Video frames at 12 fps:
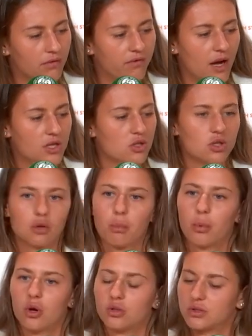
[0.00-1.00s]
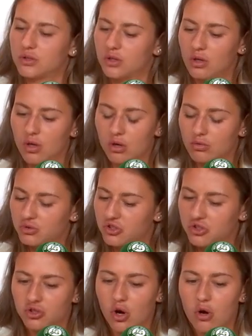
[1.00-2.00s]
Washington Post, you know,
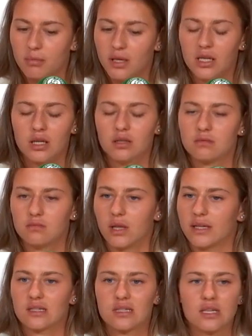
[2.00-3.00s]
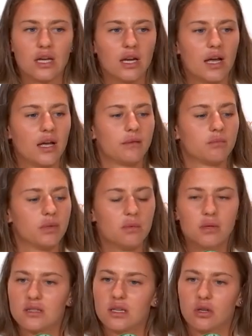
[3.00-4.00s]
so many, like CNN,
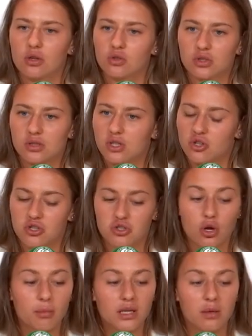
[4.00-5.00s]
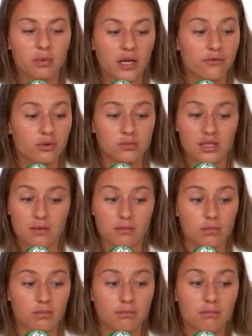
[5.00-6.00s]
BBC, you know, there's so many platforms that
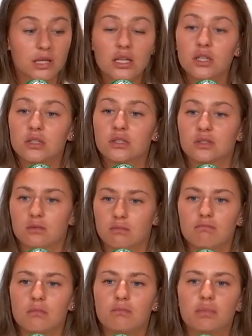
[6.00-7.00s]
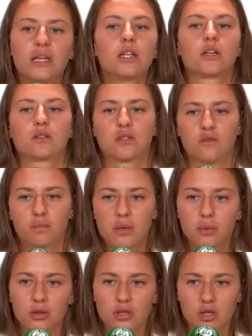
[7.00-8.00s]
millions, billions of
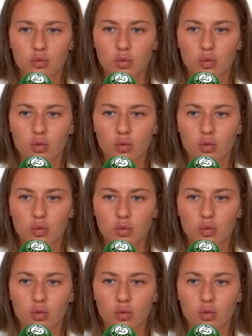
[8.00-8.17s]
people in the